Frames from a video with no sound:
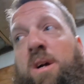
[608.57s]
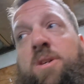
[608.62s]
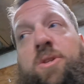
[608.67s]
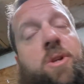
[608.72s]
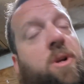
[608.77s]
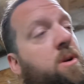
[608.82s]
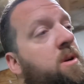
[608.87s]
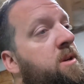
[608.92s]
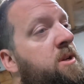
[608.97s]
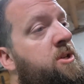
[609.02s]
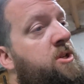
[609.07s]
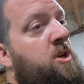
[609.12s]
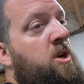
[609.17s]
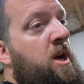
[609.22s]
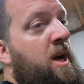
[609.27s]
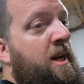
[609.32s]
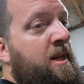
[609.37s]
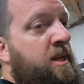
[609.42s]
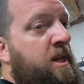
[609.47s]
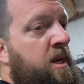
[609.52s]
Starting to
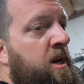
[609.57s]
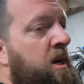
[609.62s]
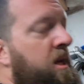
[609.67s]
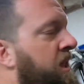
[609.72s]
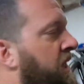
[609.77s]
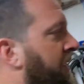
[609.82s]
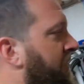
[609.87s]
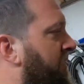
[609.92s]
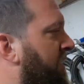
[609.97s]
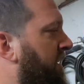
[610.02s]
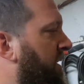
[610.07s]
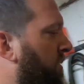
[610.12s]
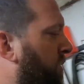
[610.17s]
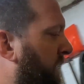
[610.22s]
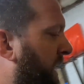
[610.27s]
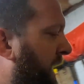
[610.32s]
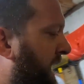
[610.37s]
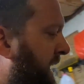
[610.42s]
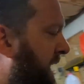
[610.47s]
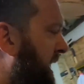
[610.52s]
stress. Leave it in a
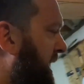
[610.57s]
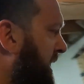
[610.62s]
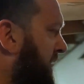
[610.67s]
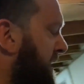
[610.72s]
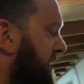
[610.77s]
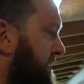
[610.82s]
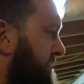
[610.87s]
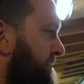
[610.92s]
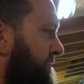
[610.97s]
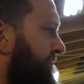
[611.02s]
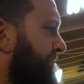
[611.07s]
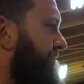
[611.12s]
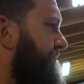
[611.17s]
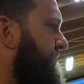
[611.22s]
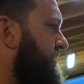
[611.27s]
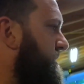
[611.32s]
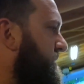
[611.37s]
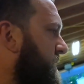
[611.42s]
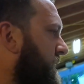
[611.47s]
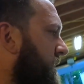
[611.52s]
week.
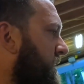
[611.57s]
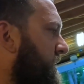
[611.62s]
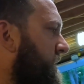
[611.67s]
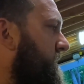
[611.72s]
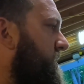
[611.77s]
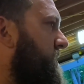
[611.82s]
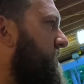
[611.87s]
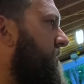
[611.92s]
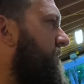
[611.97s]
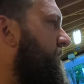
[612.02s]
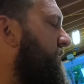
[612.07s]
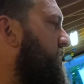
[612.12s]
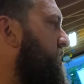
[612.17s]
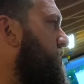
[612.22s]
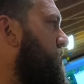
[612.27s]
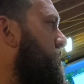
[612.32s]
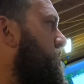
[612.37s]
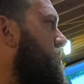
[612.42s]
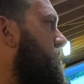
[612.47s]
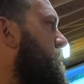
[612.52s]
Got a lot of stuff to
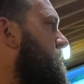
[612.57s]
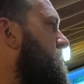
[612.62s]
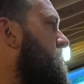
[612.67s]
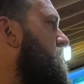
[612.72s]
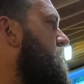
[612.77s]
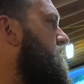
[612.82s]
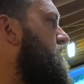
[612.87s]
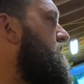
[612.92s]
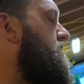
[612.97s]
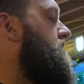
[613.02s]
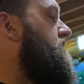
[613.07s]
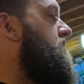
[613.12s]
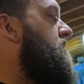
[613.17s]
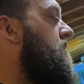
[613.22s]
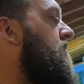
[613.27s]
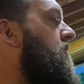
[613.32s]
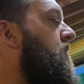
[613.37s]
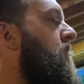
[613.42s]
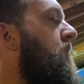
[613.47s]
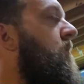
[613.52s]
do.
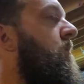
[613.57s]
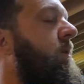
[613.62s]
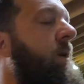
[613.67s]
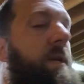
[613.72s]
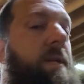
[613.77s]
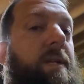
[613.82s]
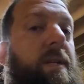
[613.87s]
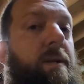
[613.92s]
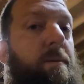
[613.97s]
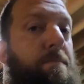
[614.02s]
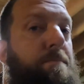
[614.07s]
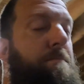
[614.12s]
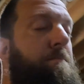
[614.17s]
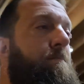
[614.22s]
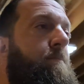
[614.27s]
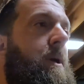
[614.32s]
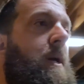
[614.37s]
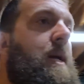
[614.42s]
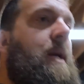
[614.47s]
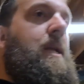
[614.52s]
Oh, I need a
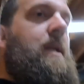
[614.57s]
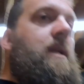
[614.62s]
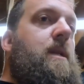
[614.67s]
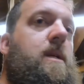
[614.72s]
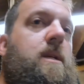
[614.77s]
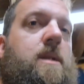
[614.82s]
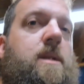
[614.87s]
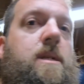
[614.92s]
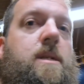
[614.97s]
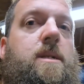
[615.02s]
bin.